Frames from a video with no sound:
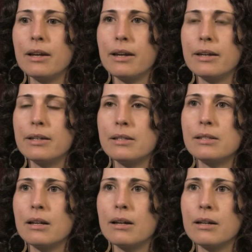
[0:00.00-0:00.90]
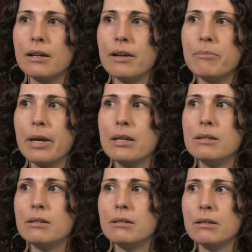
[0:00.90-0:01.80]
and I've
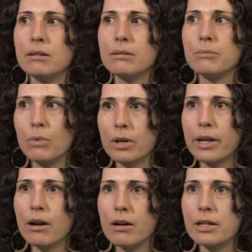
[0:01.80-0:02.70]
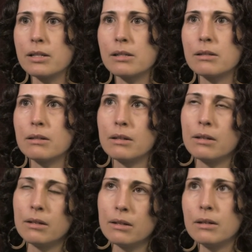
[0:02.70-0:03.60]
been a working artist
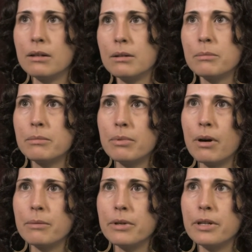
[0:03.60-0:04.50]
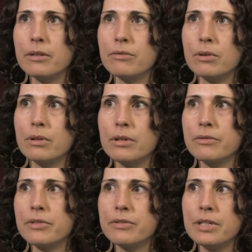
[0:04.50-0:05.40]
probably
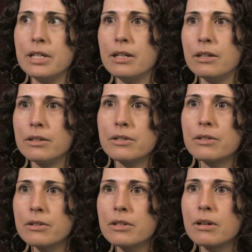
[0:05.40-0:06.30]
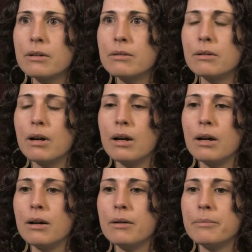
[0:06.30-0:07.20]
for 15 years or so.
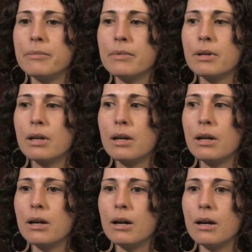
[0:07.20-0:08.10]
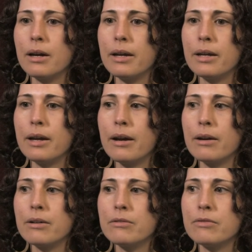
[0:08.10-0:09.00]
I
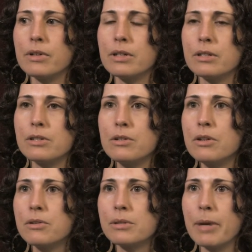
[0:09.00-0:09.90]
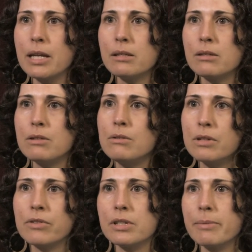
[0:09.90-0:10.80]
have a studio space, 2
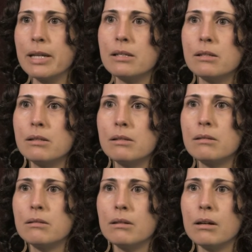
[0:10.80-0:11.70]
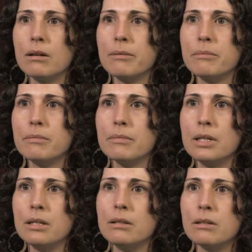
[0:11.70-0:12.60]
different spaces in
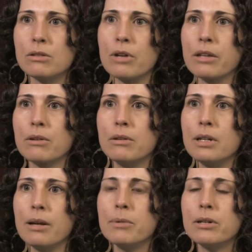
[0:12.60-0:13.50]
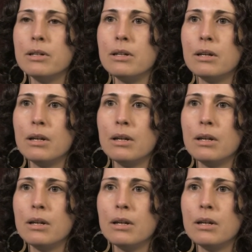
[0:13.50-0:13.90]
the Strathcona neighborhood,